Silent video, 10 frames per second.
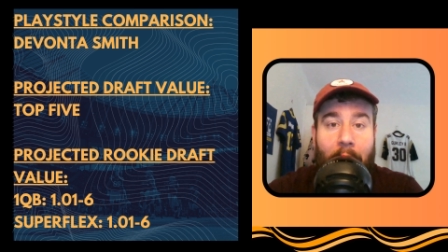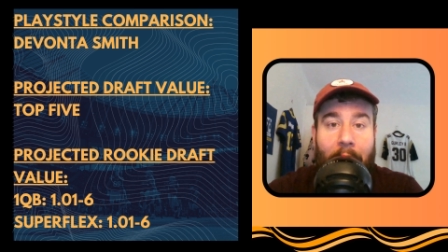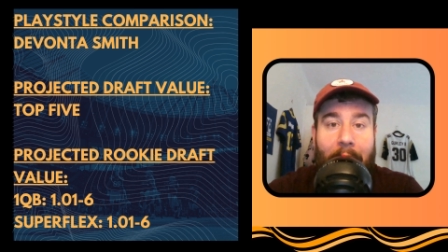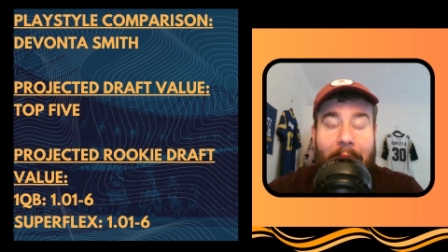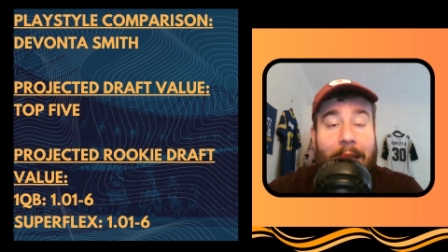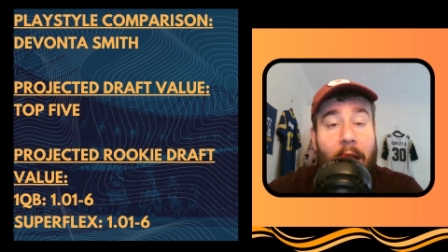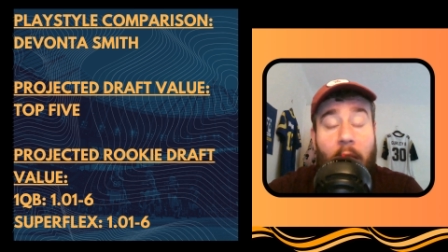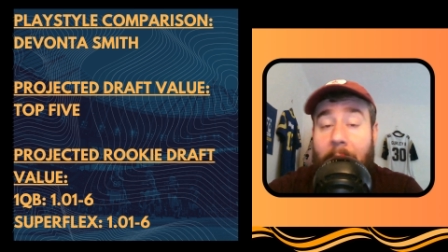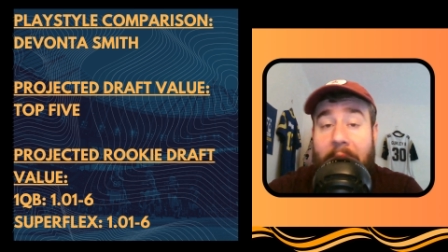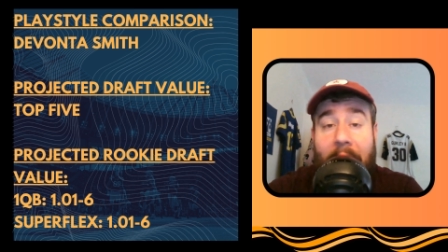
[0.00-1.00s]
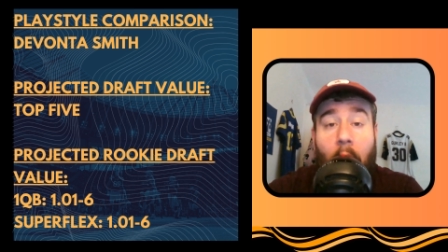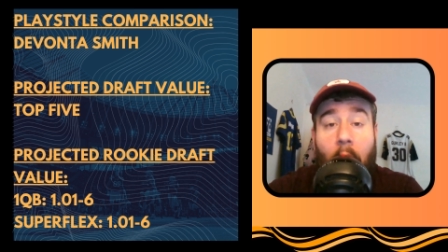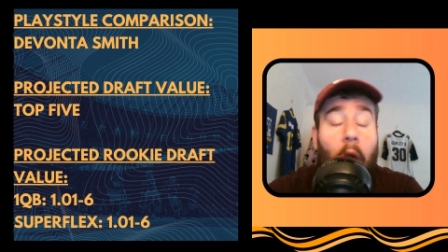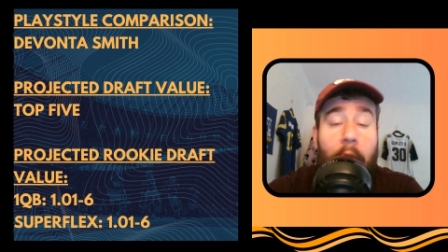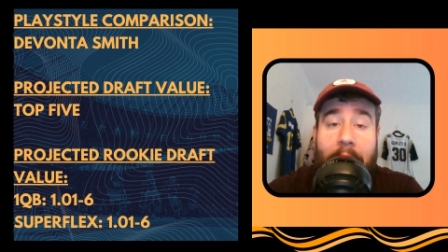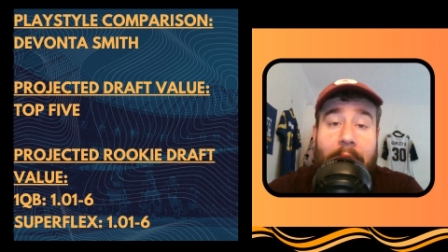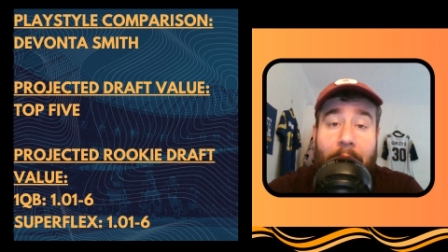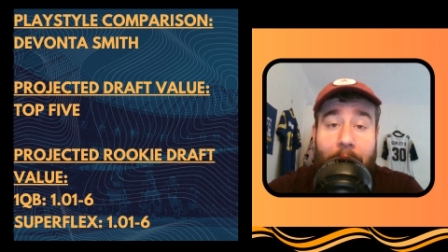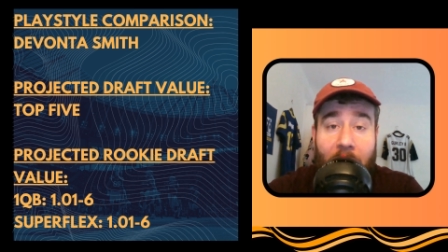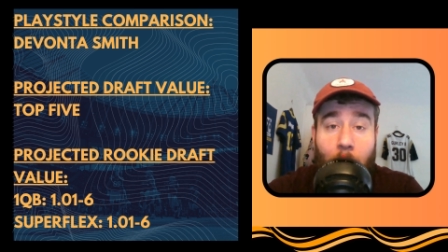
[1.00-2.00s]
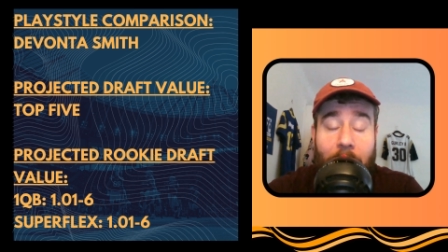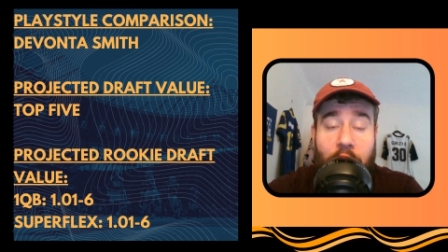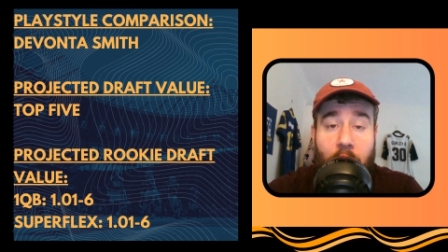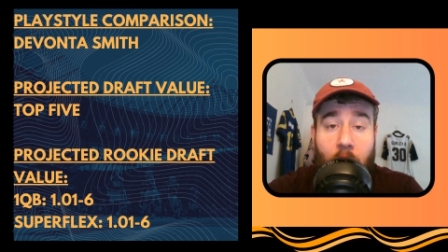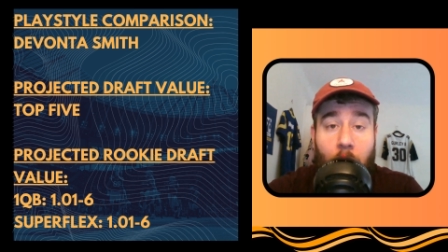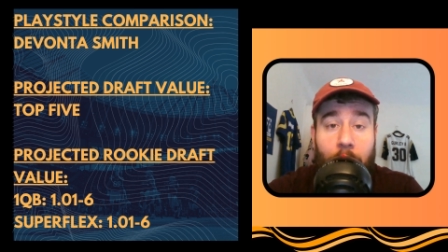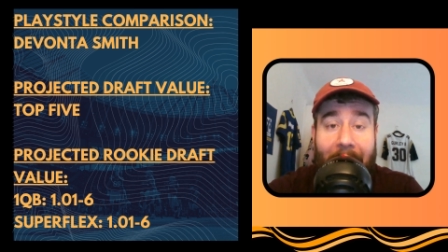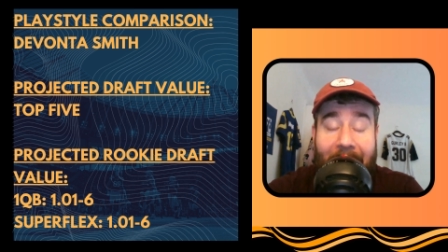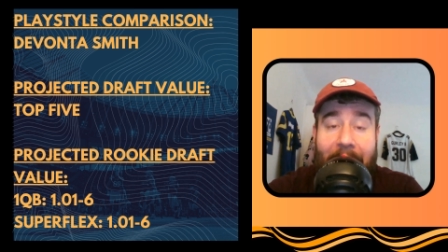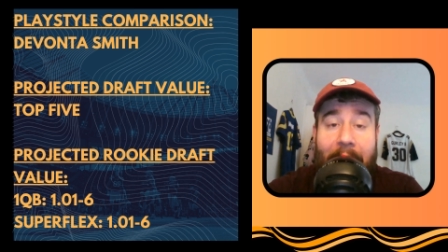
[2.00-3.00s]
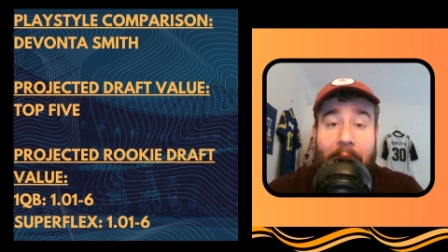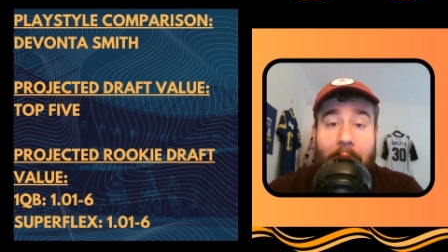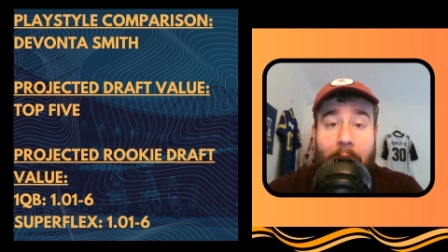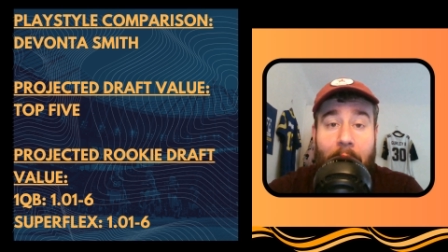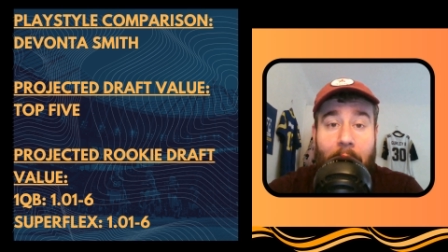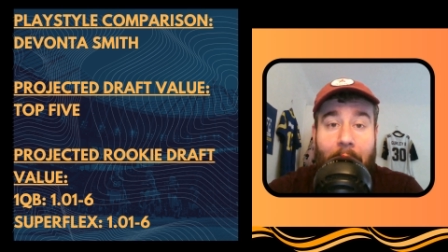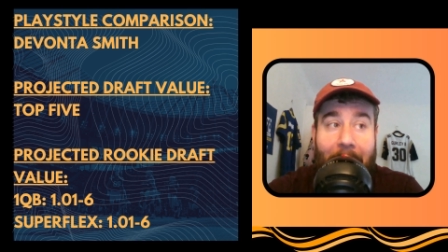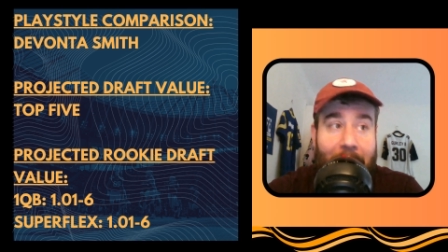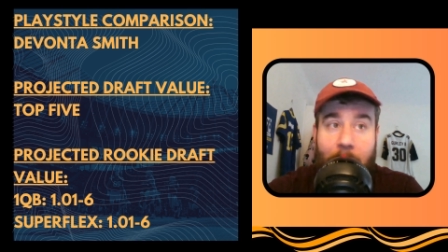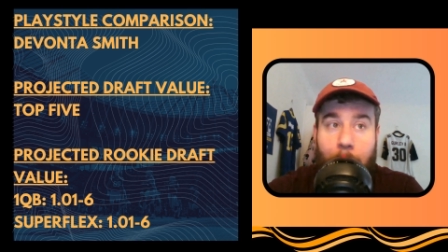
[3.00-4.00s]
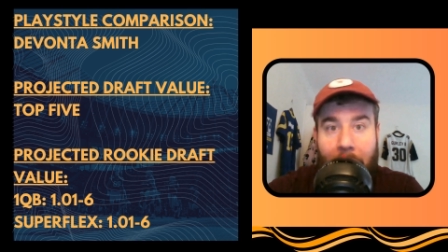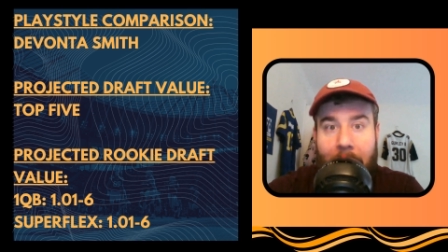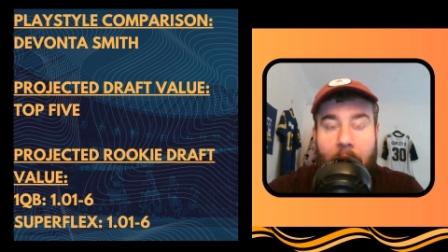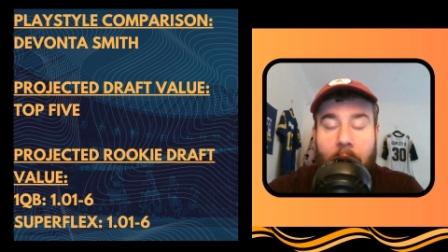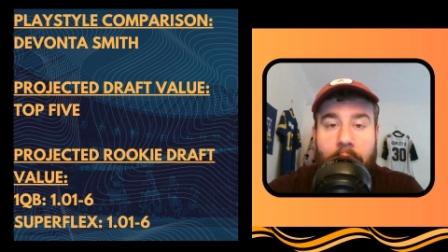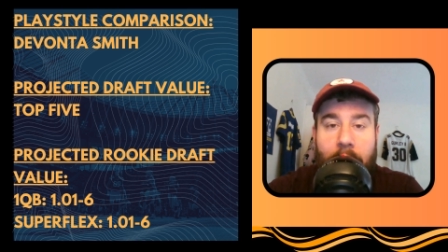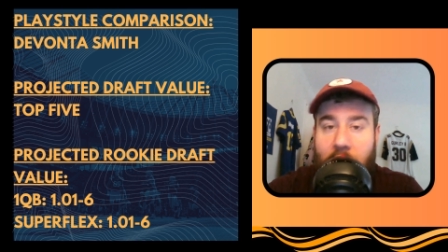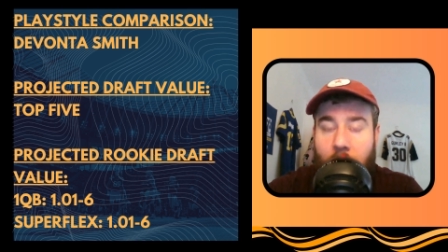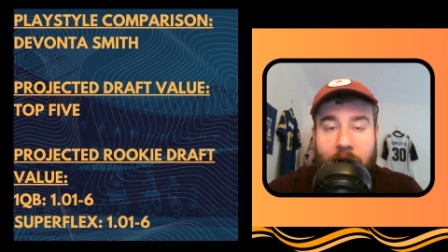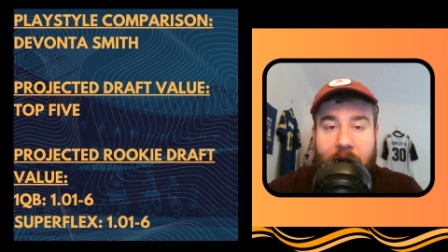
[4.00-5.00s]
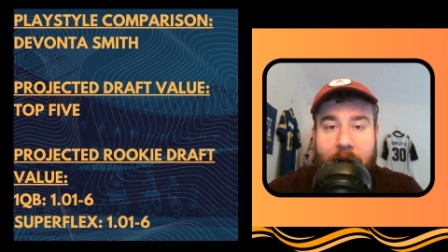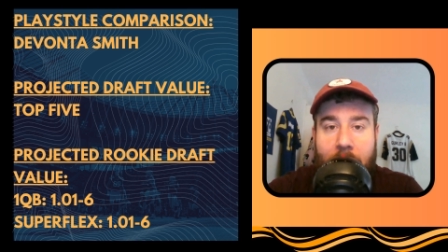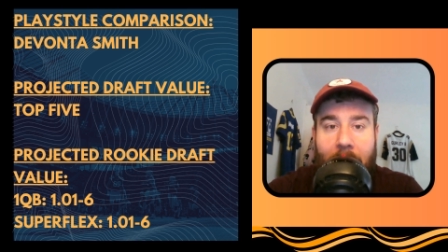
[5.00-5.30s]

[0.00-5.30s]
He's going to be the hardest evaluation of any player this offseason.